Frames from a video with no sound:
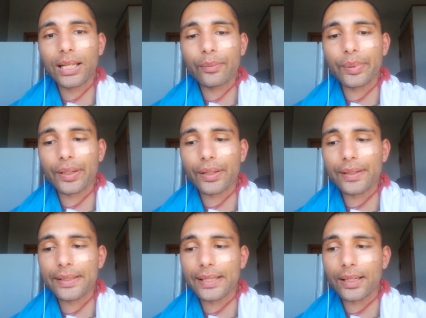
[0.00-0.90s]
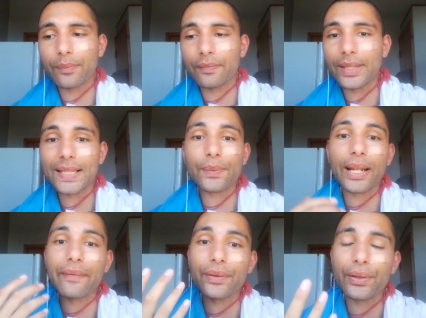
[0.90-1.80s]
because um, that's what
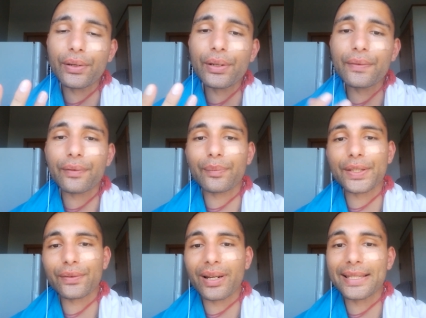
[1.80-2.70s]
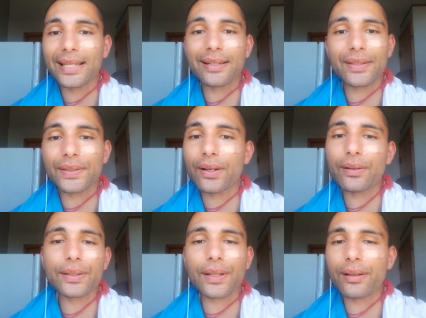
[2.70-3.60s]
I've heard from this great saint and soul,
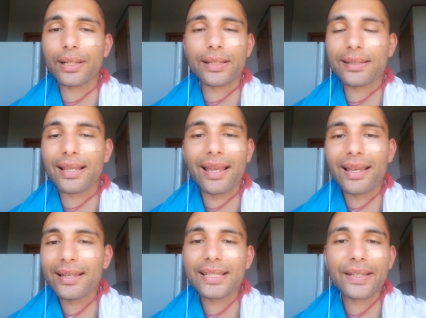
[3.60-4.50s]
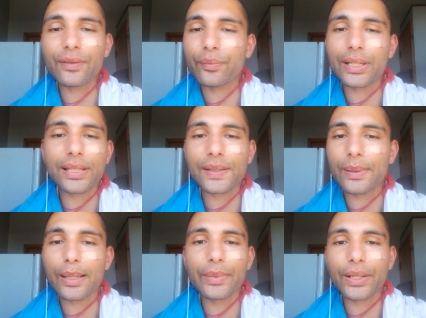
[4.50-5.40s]
His Holiness Devamrita
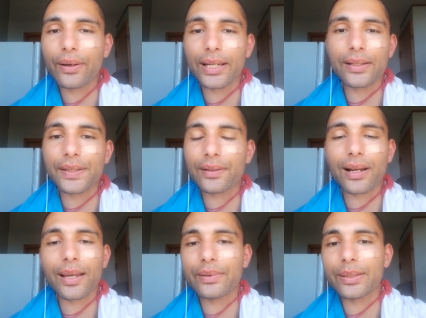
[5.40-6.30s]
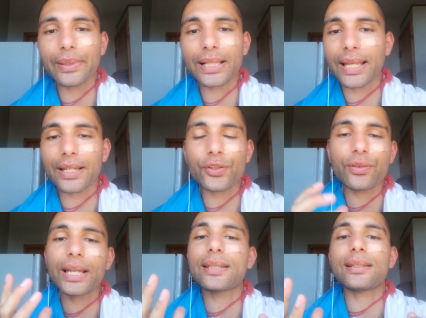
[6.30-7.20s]
Swami, who I describe to be like a
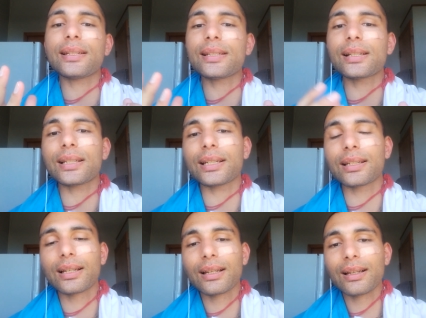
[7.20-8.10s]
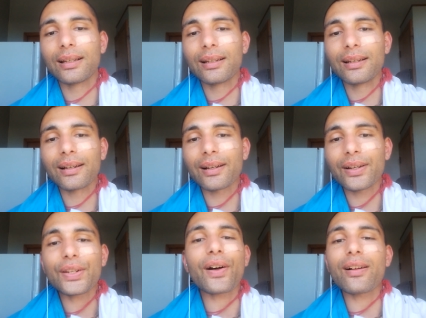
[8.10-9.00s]
transcendentally.
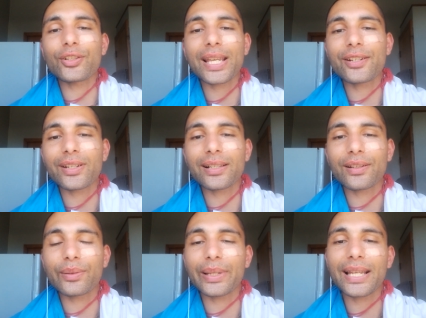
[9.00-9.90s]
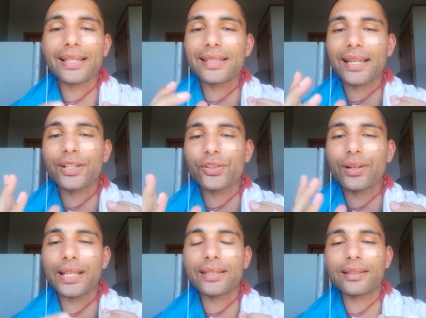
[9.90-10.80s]
No, I'll change it a little bit. He's like a
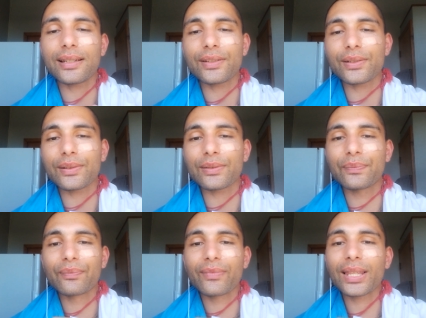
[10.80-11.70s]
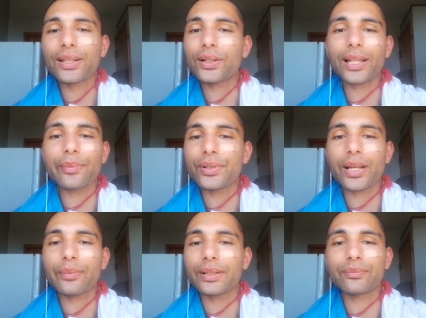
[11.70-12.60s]
transcendental Gulab Jamun